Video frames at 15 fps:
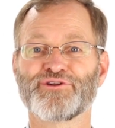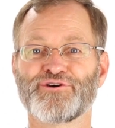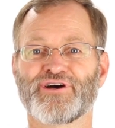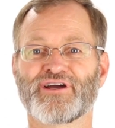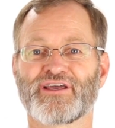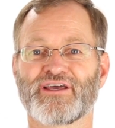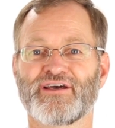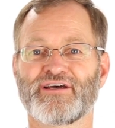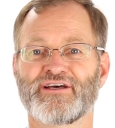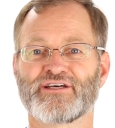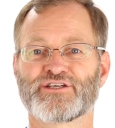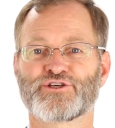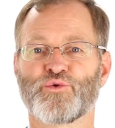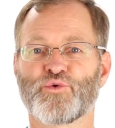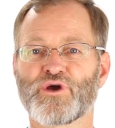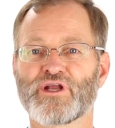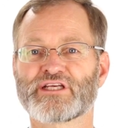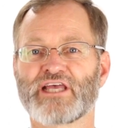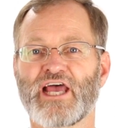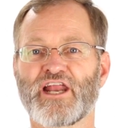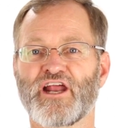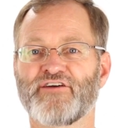hook. So we're going to
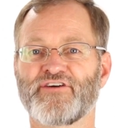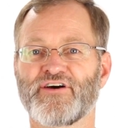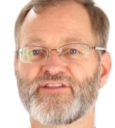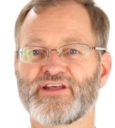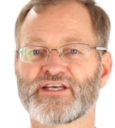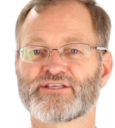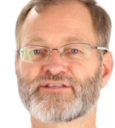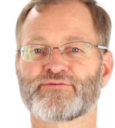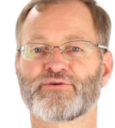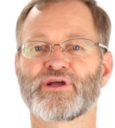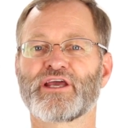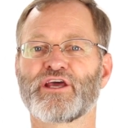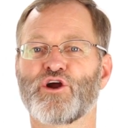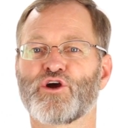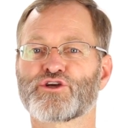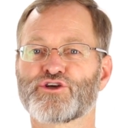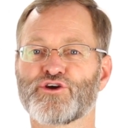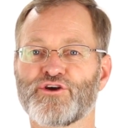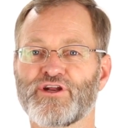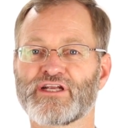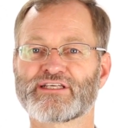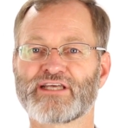sign off on this, we're going to get our
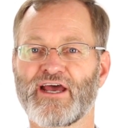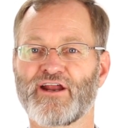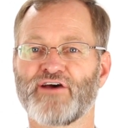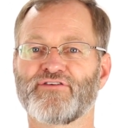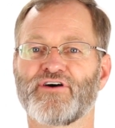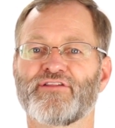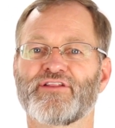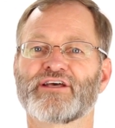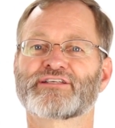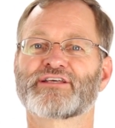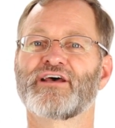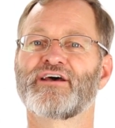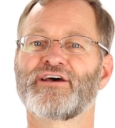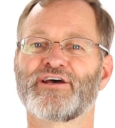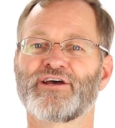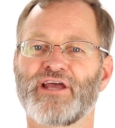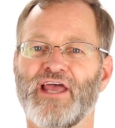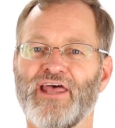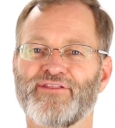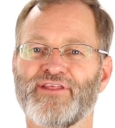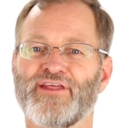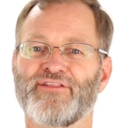attorney to sign off on this,
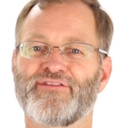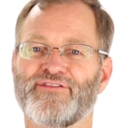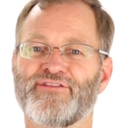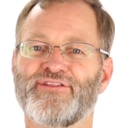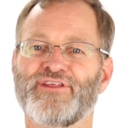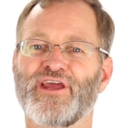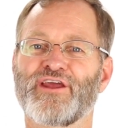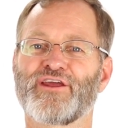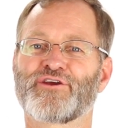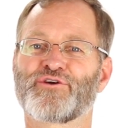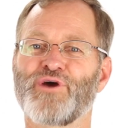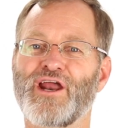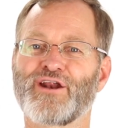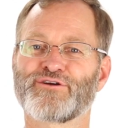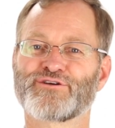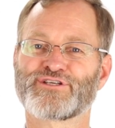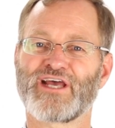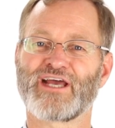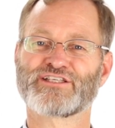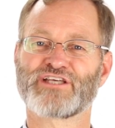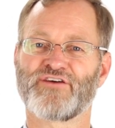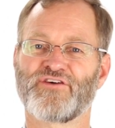and then the creditor
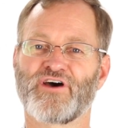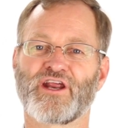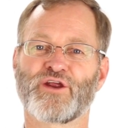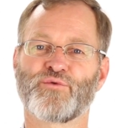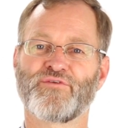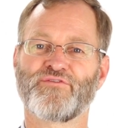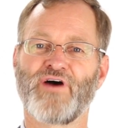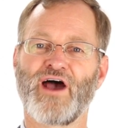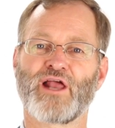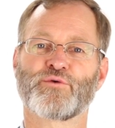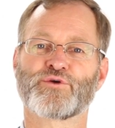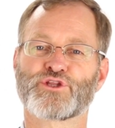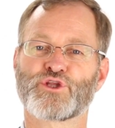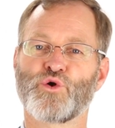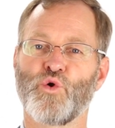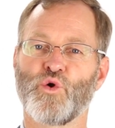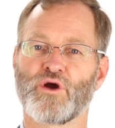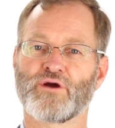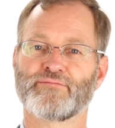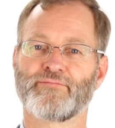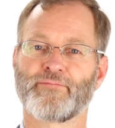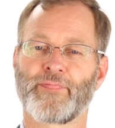signs off on it and we file it with the
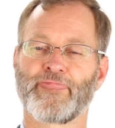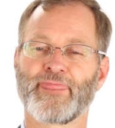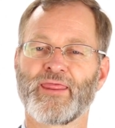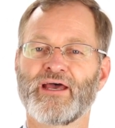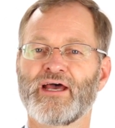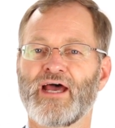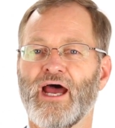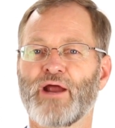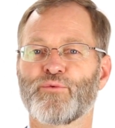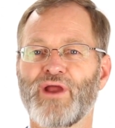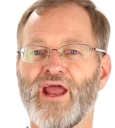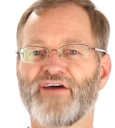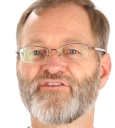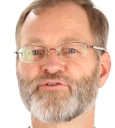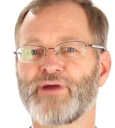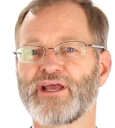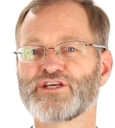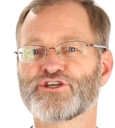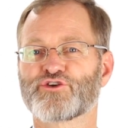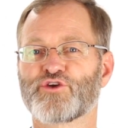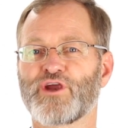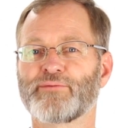court. A
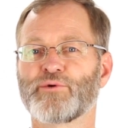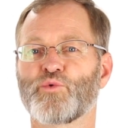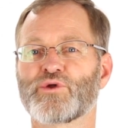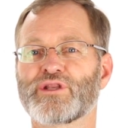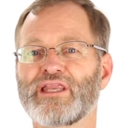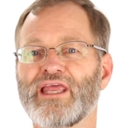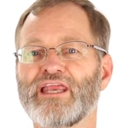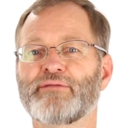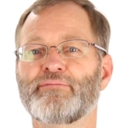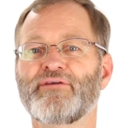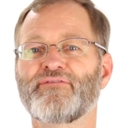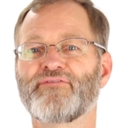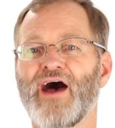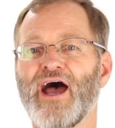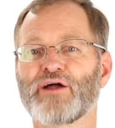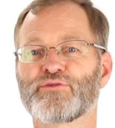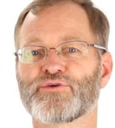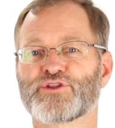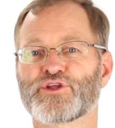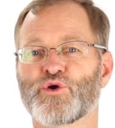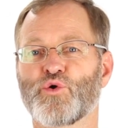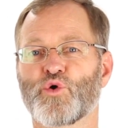reaffirmation agreement would need to be filed
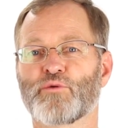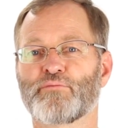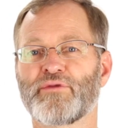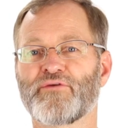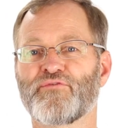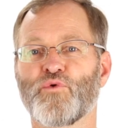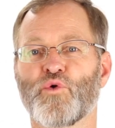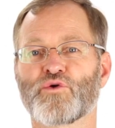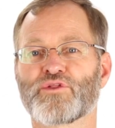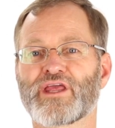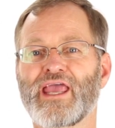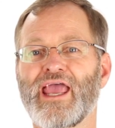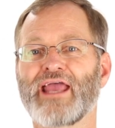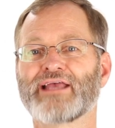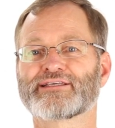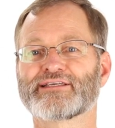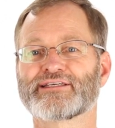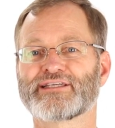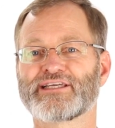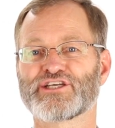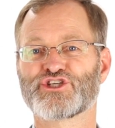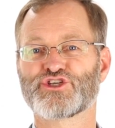with the court before the case
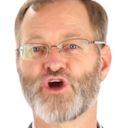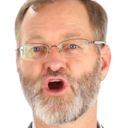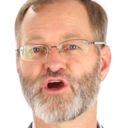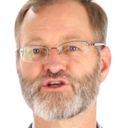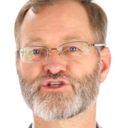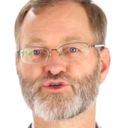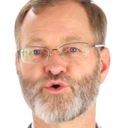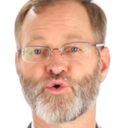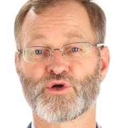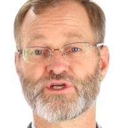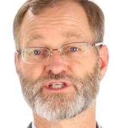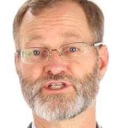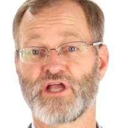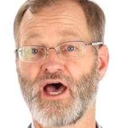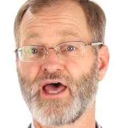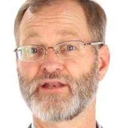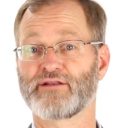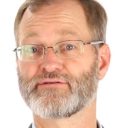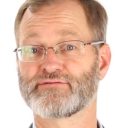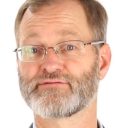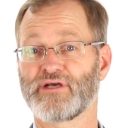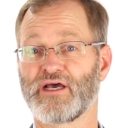is discharged or it's not
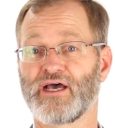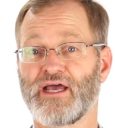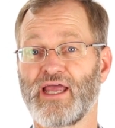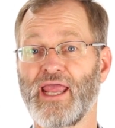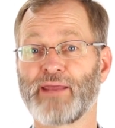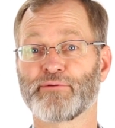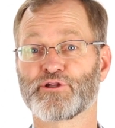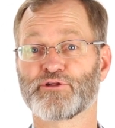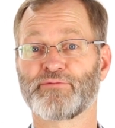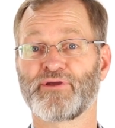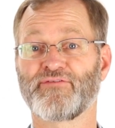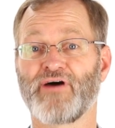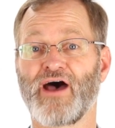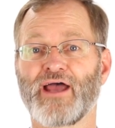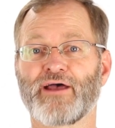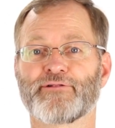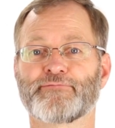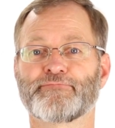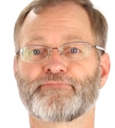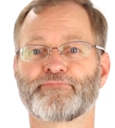able to be filed.